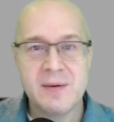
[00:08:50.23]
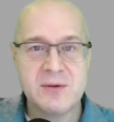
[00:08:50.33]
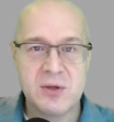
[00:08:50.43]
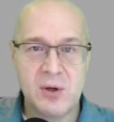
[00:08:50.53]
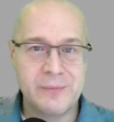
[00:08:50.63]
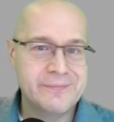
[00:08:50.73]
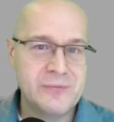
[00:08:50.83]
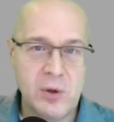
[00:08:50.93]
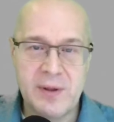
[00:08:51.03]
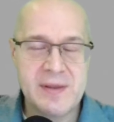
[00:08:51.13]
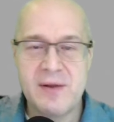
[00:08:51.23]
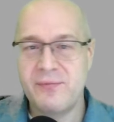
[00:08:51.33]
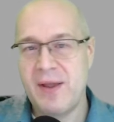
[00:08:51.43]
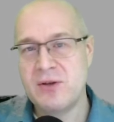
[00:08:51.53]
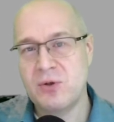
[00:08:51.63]
So don't let that
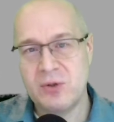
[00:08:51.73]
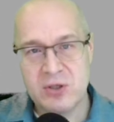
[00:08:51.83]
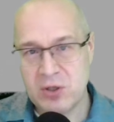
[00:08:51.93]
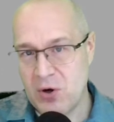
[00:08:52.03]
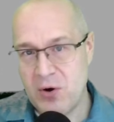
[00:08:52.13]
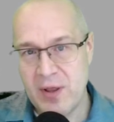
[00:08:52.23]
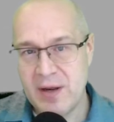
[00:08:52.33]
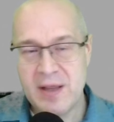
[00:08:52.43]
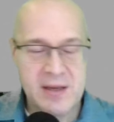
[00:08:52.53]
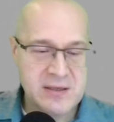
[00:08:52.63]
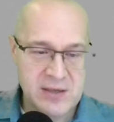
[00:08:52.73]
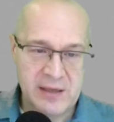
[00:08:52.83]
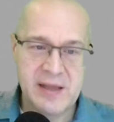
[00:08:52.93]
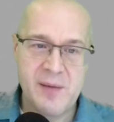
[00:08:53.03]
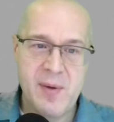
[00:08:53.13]
phase you. Just learn it. It's
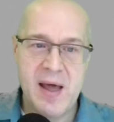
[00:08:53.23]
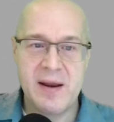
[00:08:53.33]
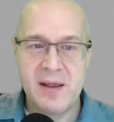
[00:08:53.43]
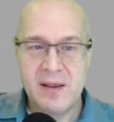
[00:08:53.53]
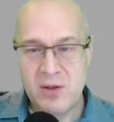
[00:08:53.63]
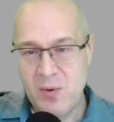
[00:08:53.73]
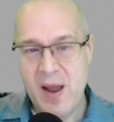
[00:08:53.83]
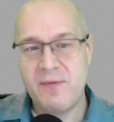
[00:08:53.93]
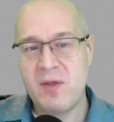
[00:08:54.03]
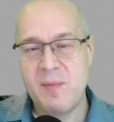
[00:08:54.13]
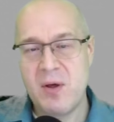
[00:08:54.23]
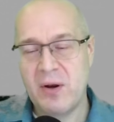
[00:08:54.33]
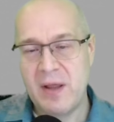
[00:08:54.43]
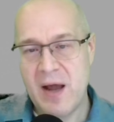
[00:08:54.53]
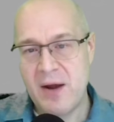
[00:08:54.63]
not that bad. You have the
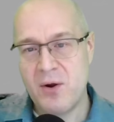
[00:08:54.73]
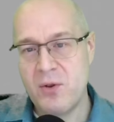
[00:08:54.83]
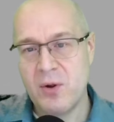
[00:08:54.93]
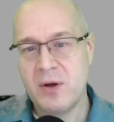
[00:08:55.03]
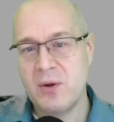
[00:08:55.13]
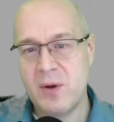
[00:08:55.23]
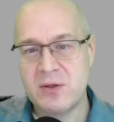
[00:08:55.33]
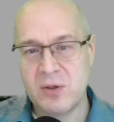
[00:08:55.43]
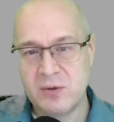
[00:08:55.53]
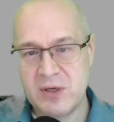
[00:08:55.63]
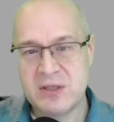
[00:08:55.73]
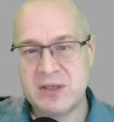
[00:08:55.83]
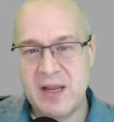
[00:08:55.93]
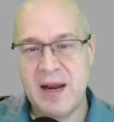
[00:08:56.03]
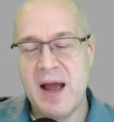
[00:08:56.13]
ability. I know you can do it. So
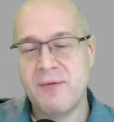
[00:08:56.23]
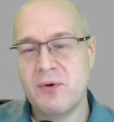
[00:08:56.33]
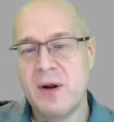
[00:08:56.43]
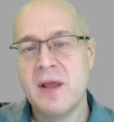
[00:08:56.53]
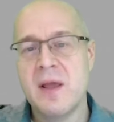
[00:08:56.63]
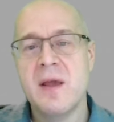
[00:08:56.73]
just get after it.